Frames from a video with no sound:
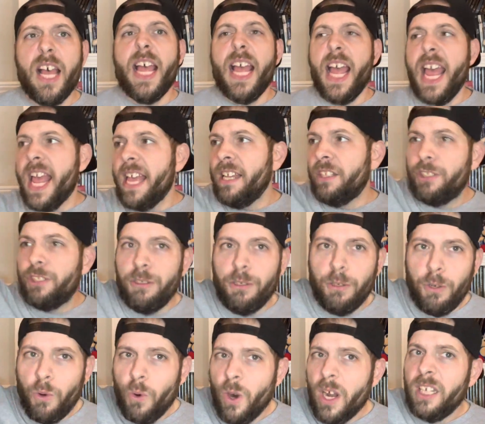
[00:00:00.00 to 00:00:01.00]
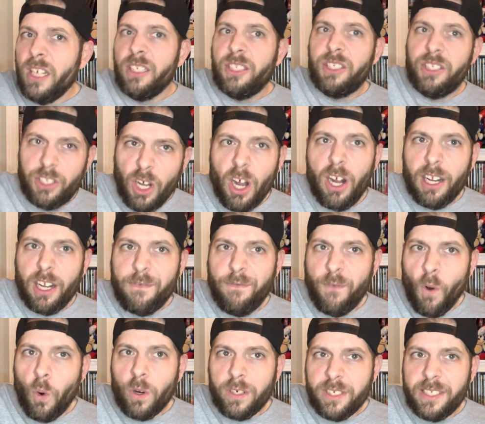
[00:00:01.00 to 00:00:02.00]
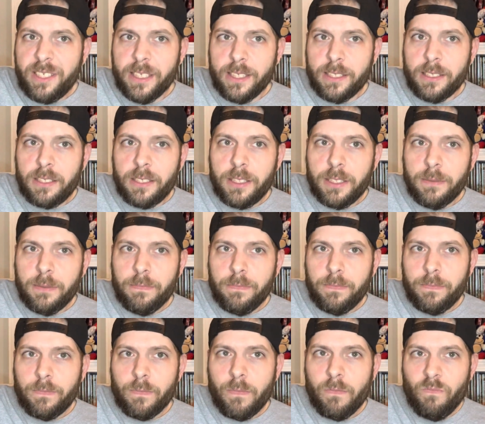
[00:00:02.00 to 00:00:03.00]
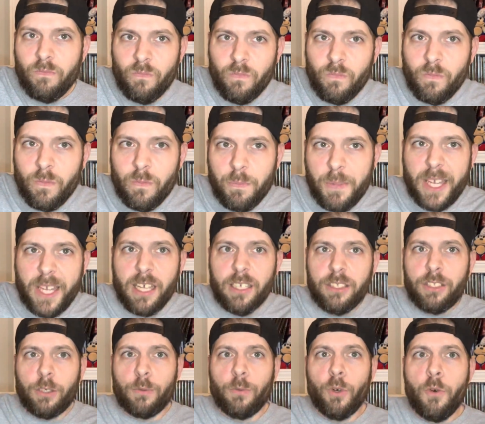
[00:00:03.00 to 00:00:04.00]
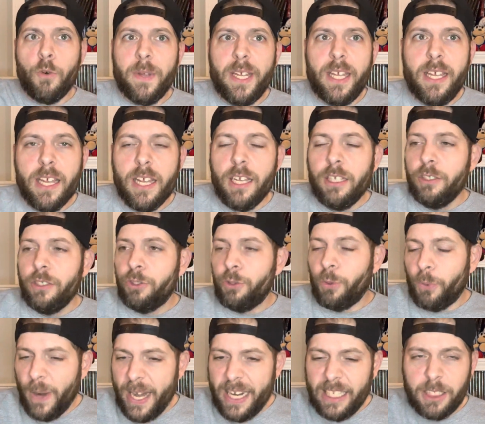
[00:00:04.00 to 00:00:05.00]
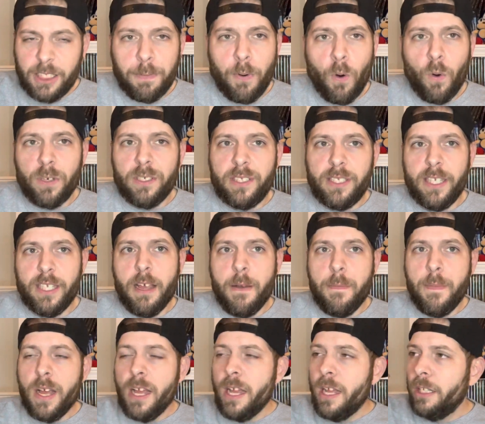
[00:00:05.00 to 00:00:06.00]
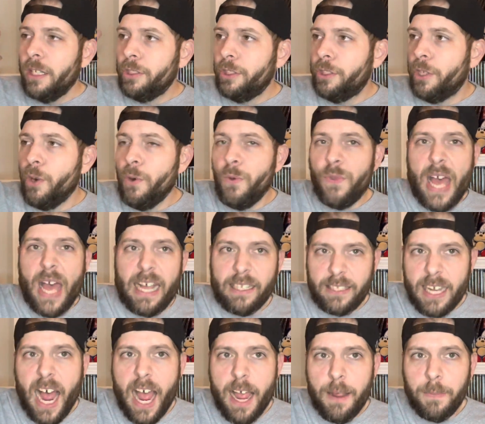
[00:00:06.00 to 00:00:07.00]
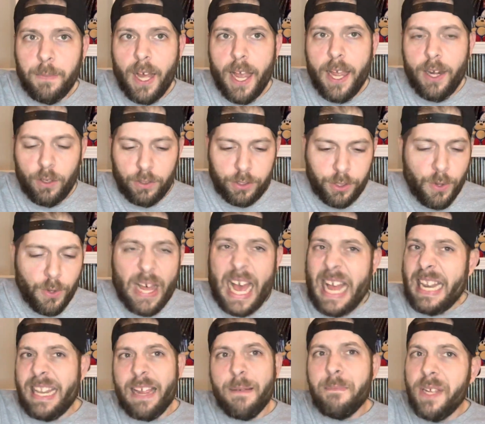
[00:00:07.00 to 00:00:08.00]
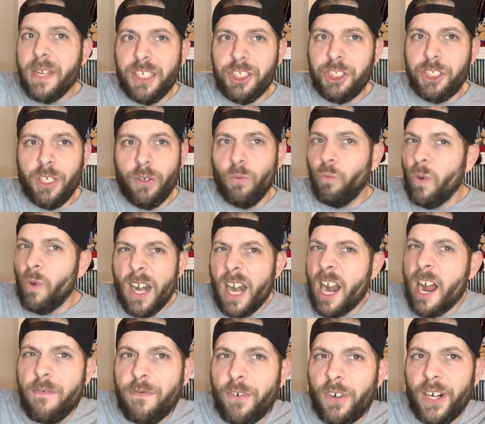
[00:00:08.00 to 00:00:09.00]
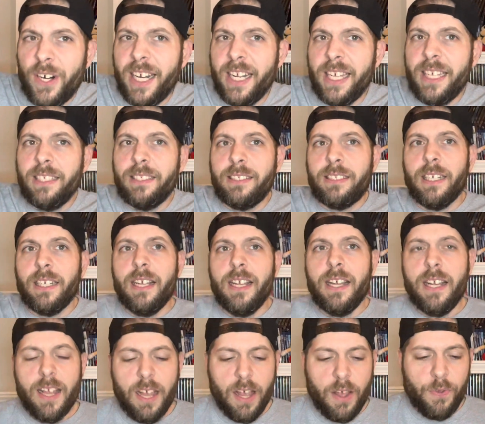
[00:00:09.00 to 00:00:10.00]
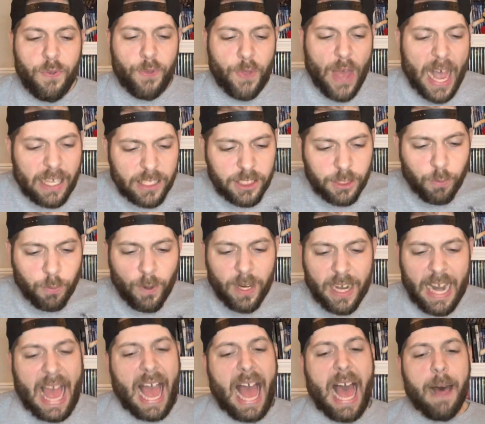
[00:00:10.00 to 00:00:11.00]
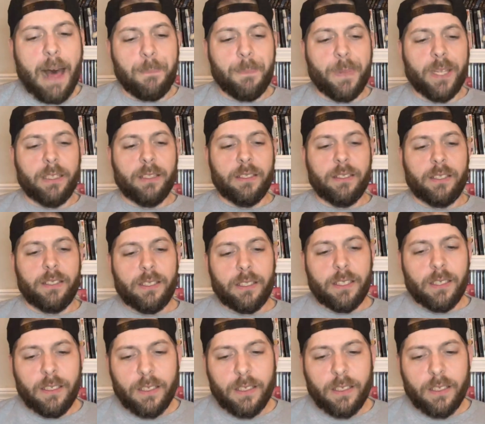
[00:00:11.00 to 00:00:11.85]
into Sonic Forces, because the Ruby transports him to that timeline or to that dimension, whatever it is. That's what happens.